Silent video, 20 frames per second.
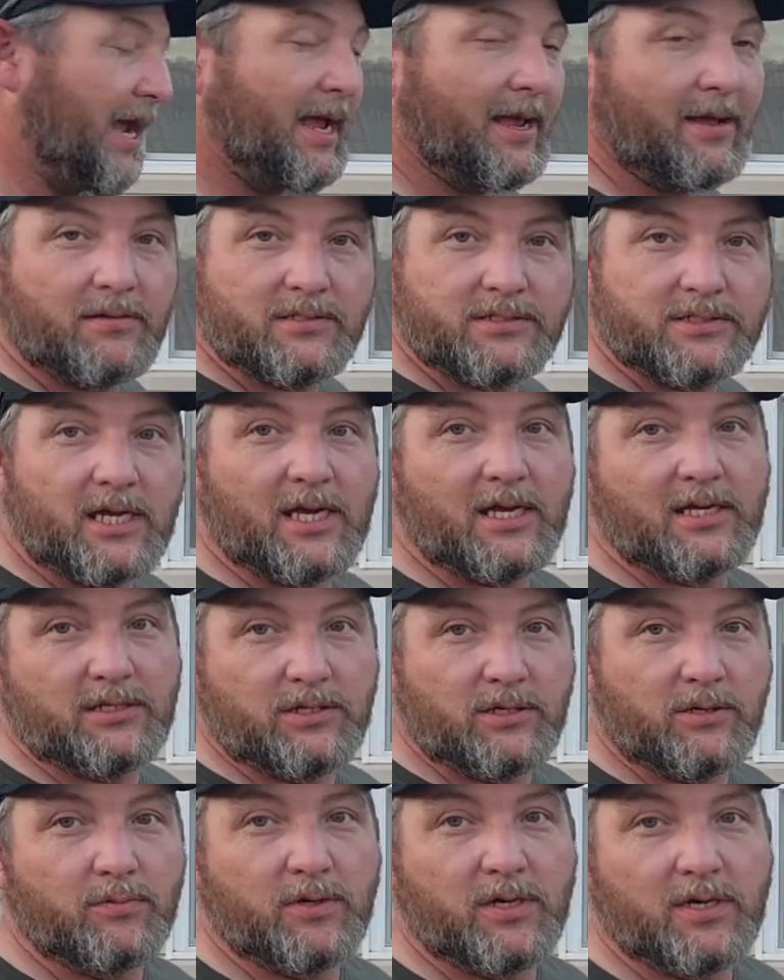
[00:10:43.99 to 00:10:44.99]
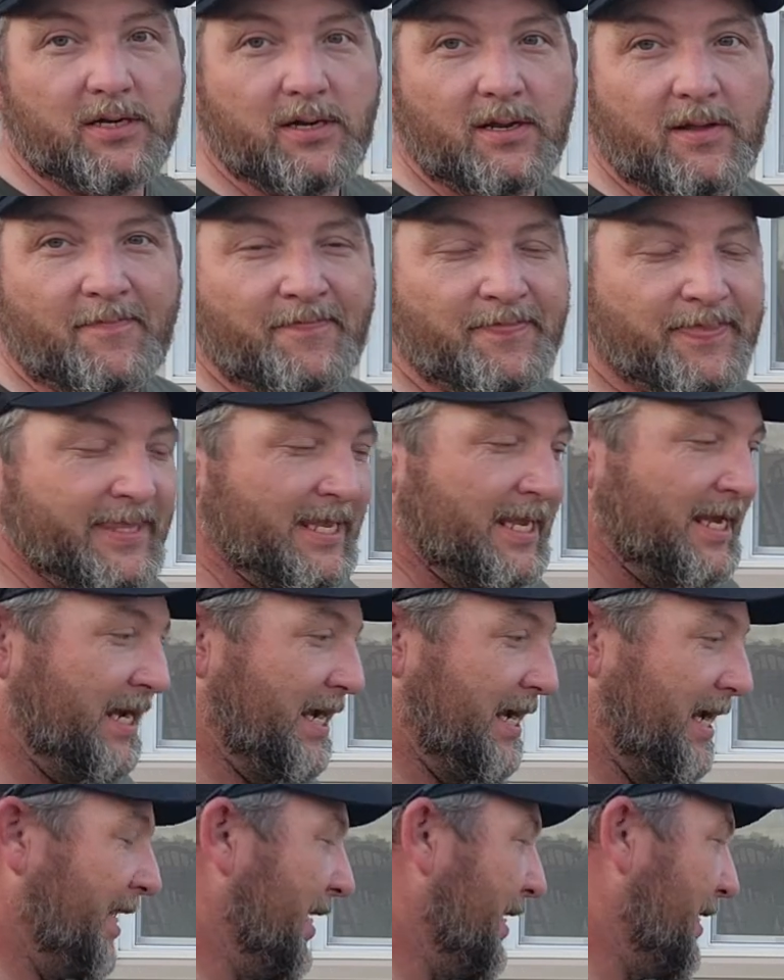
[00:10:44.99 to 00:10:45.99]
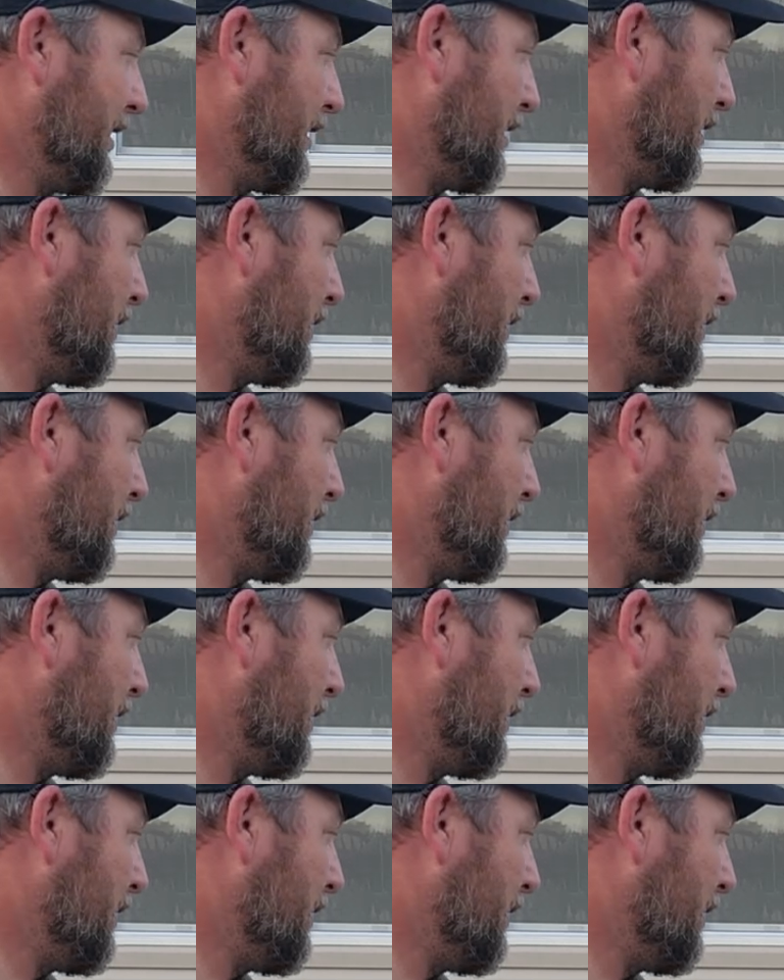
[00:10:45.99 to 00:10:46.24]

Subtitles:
outside unit. And